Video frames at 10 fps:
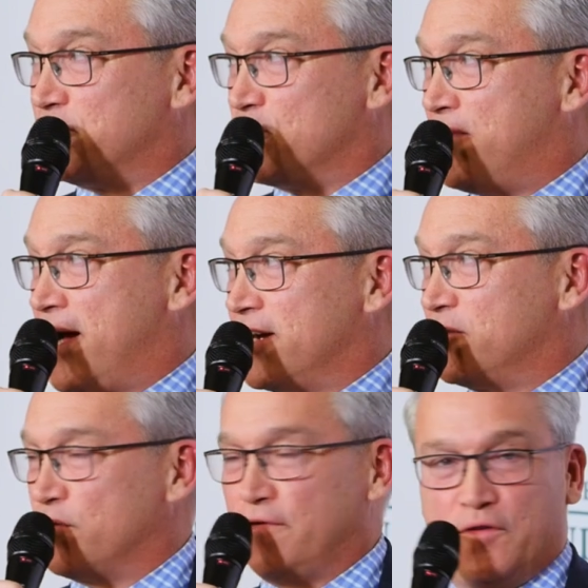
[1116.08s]
Liberal Party
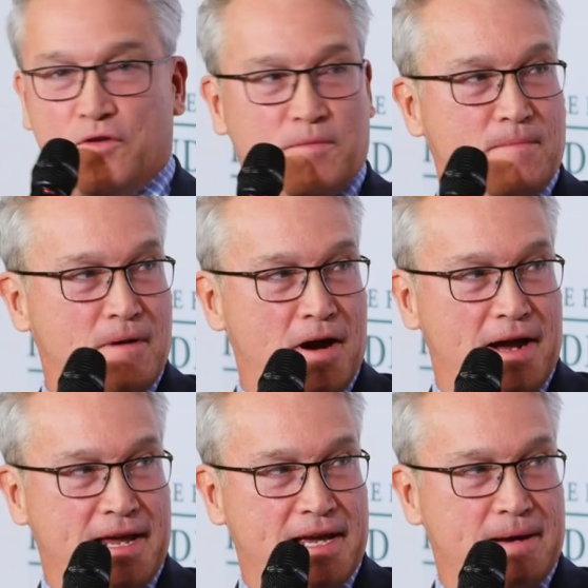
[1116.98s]
review
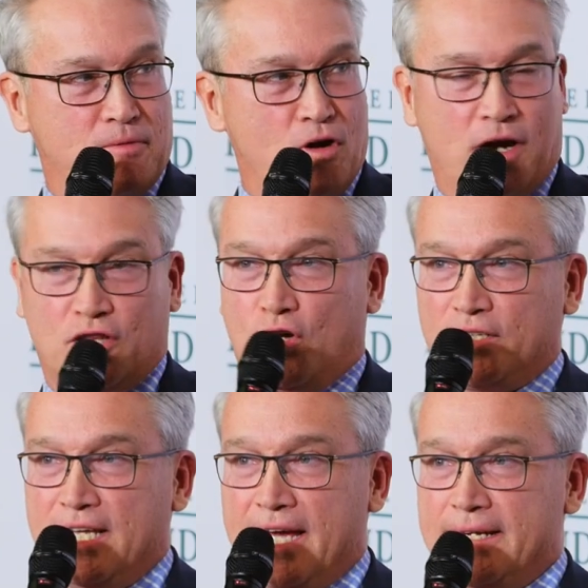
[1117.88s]
by Brian
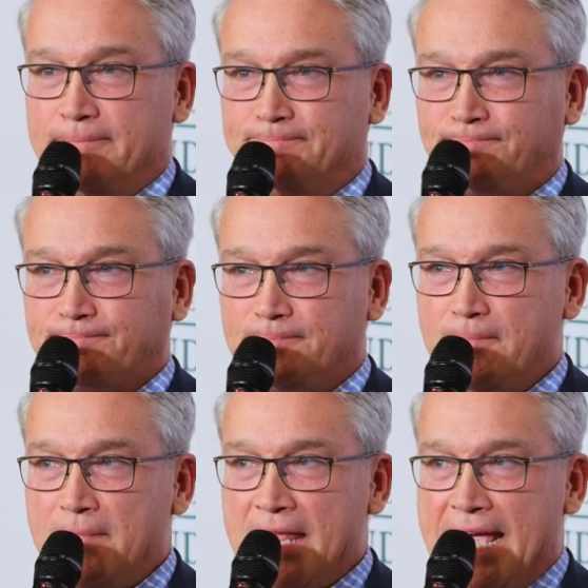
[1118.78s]
Loughnane
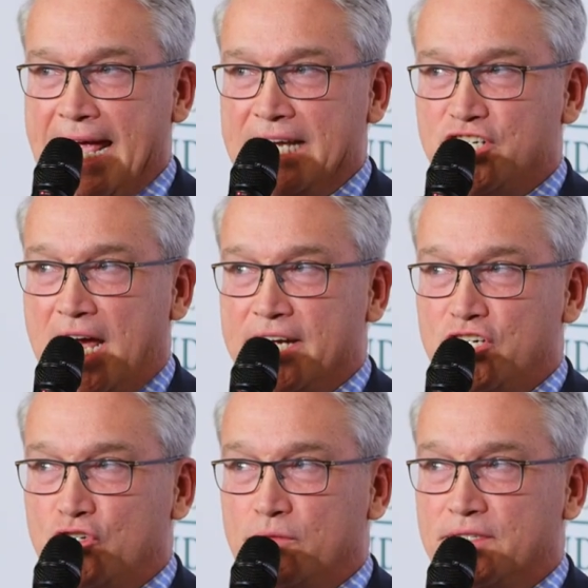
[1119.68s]
and Jane
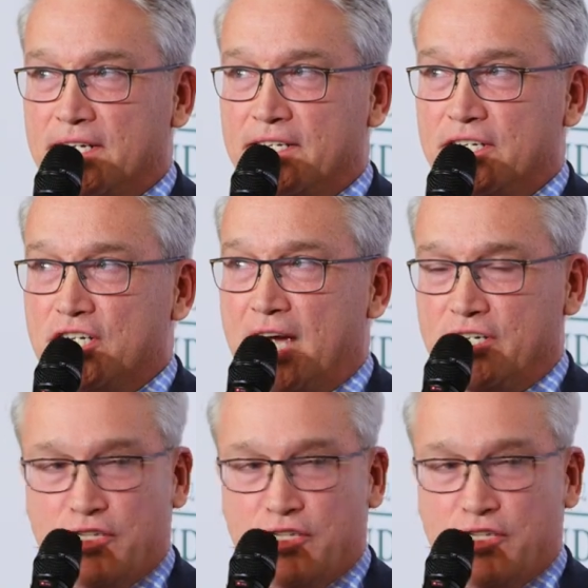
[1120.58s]
Hume, Senator Jane